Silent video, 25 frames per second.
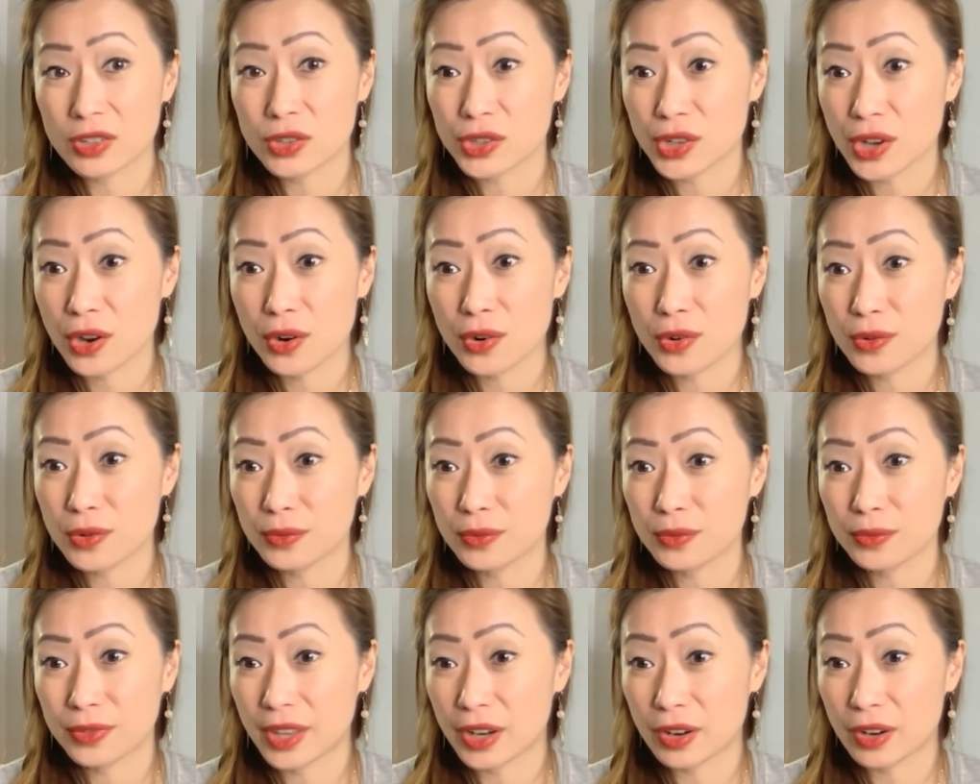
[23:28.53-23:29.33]
So
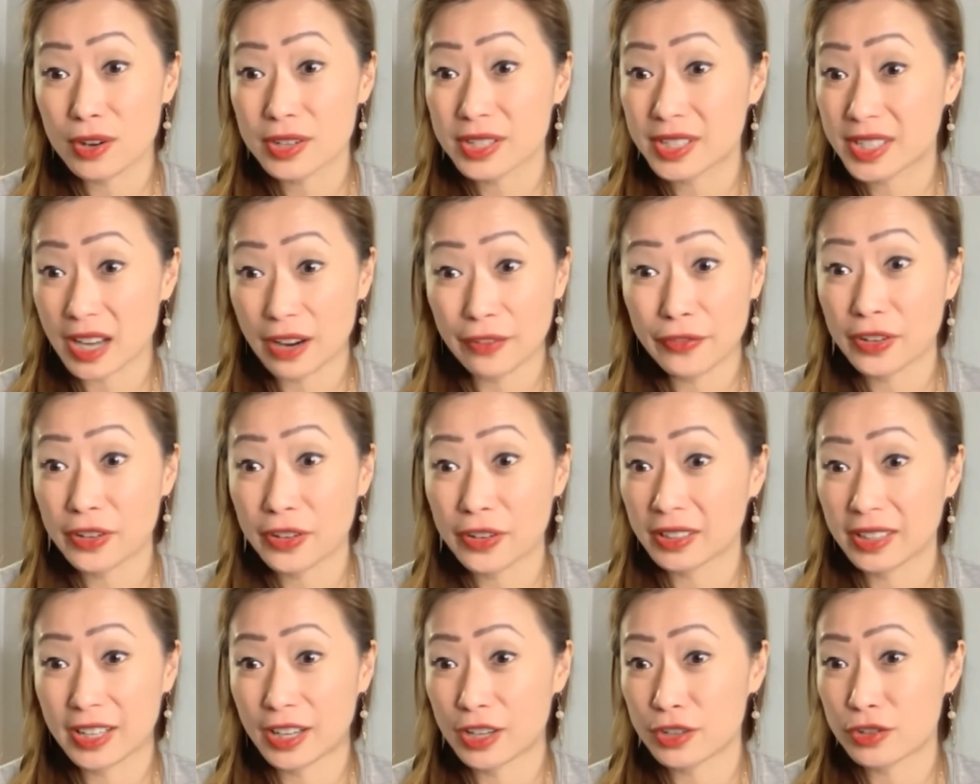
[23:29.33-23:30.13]
there are
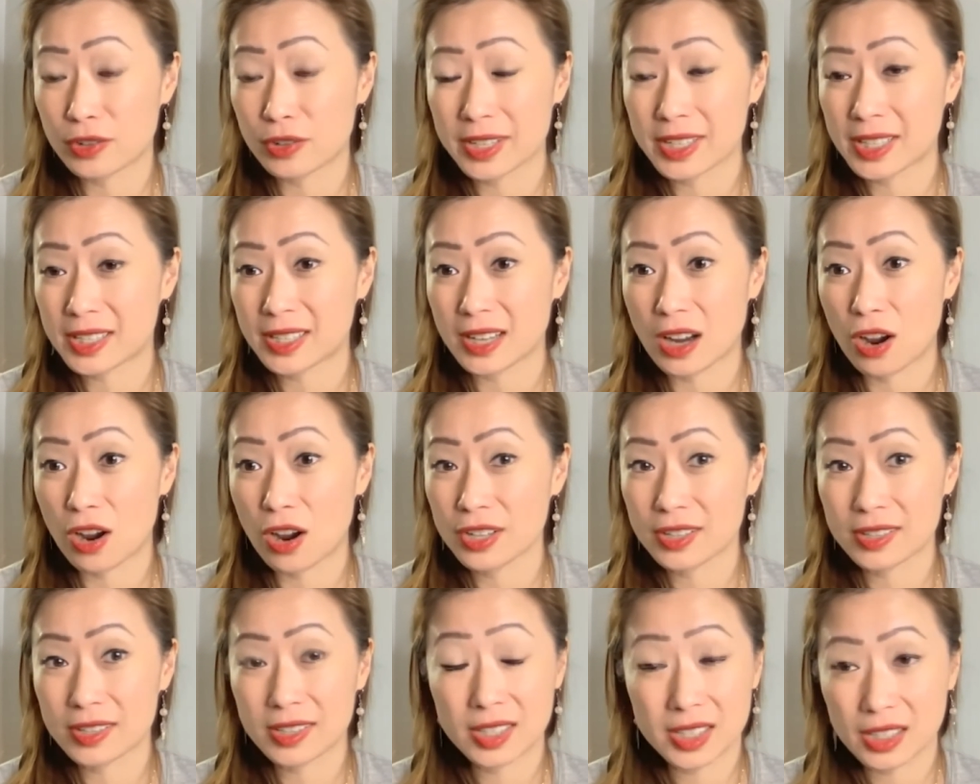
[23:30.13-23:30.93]
definitely countries
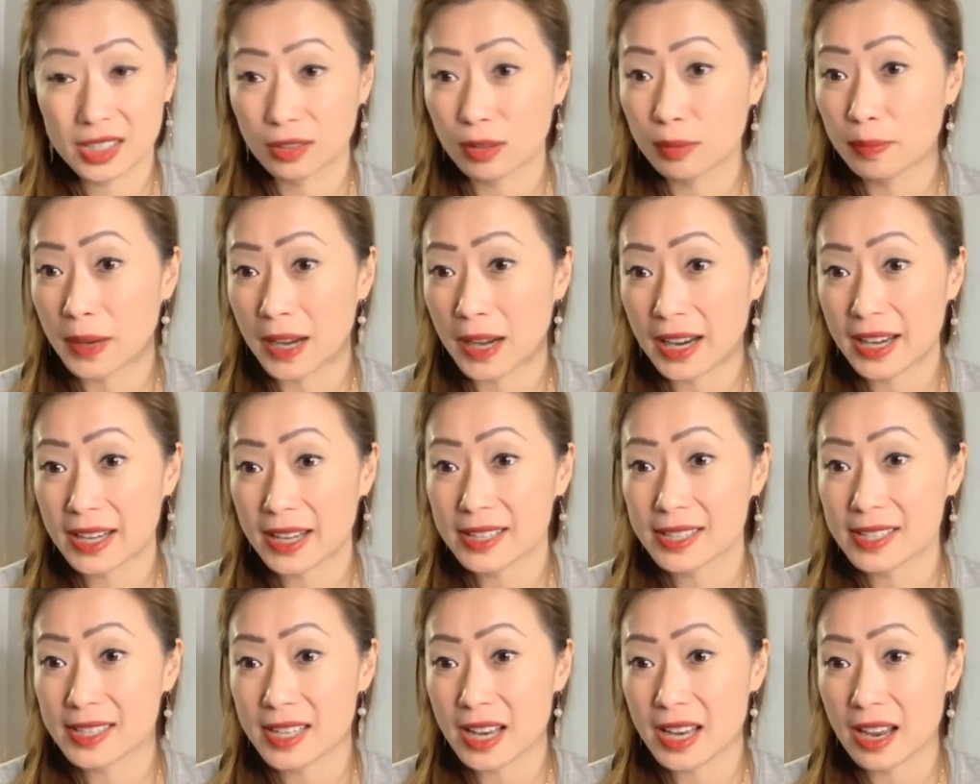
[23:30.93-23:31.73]
still buying
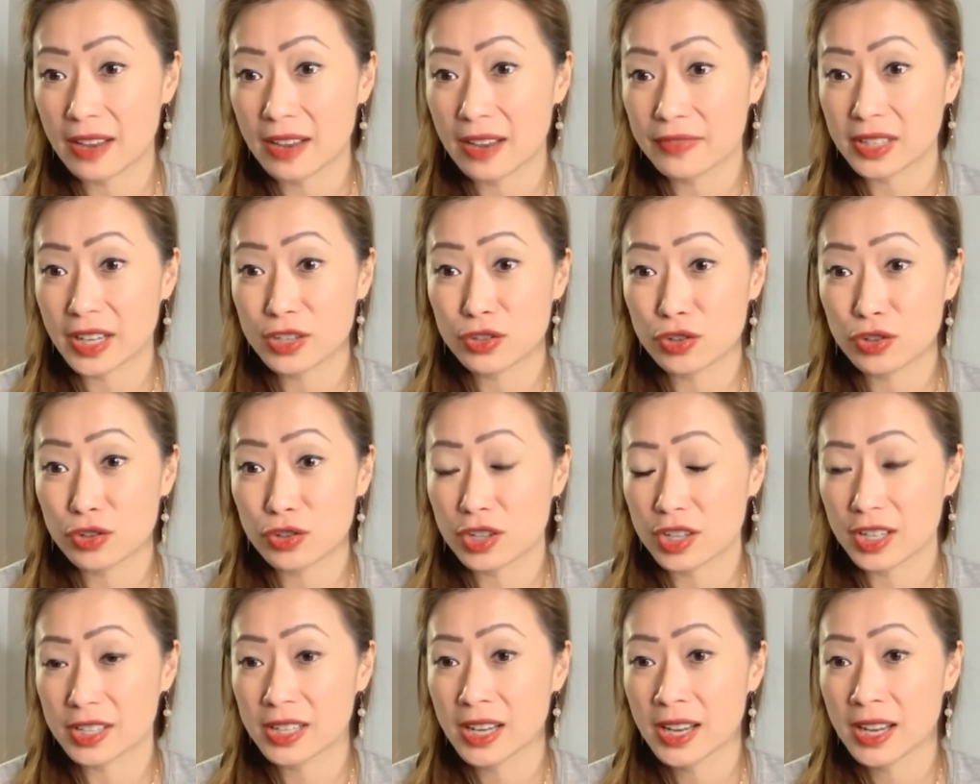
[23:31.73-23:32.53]
CF's
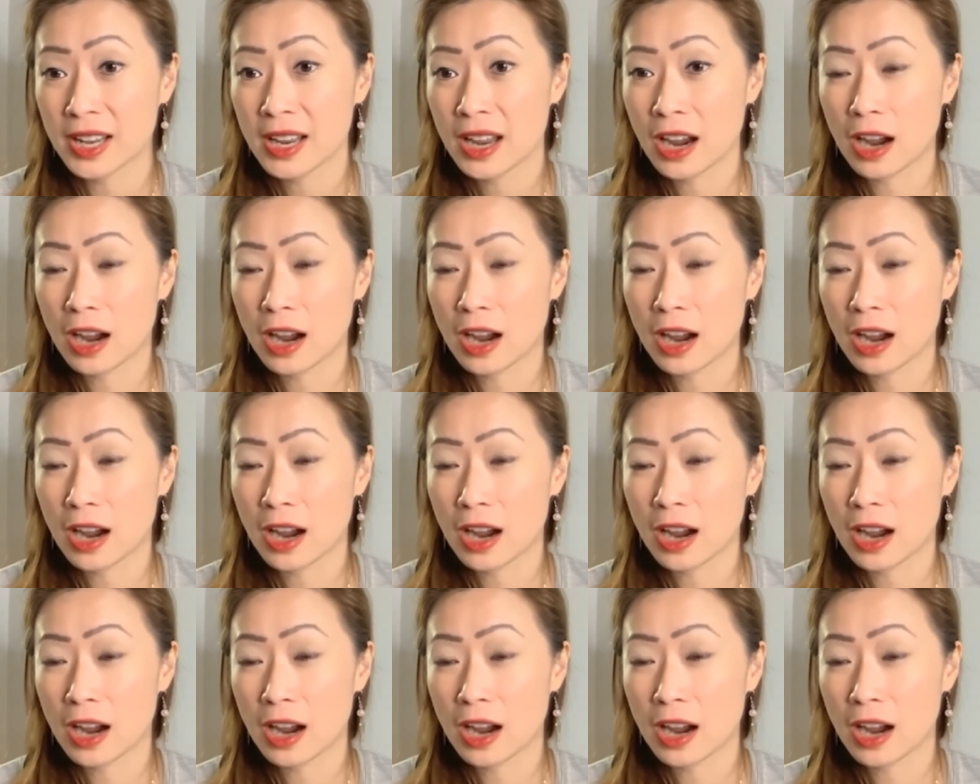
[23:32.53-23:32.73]
nitrogen.